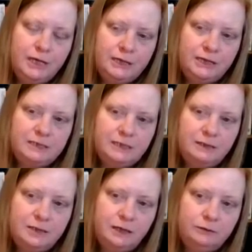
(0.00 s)

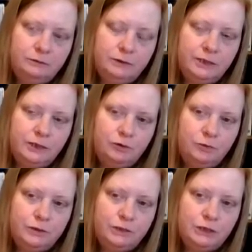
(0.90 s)
They are looking
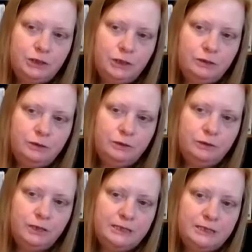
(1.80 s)
towards each other.
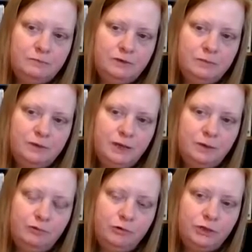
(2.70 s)
They seem to be
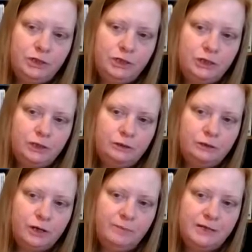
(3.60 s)
approaching each other,
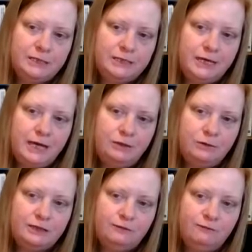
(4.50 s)
coming together
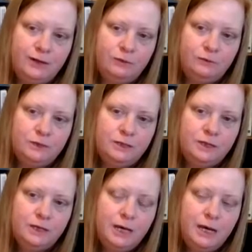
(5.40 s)
at the fountain.
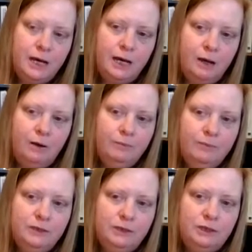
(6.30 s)

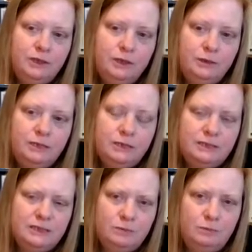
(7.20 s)

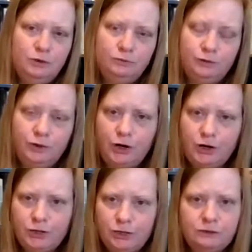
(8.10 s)
It's a beautiful
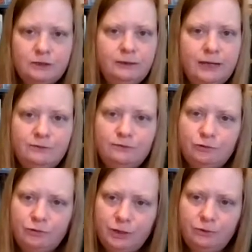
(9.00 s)
garden. There's a lot of
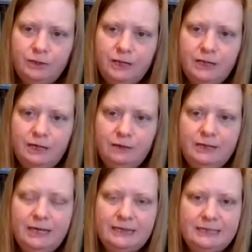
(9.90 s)
greenery. Again, we
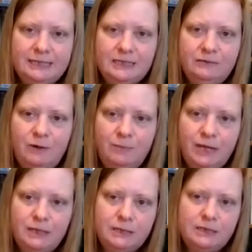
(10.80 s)
get the sense of
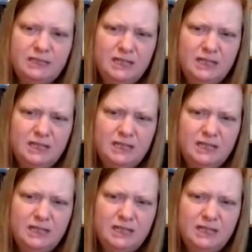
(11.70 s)
abundance.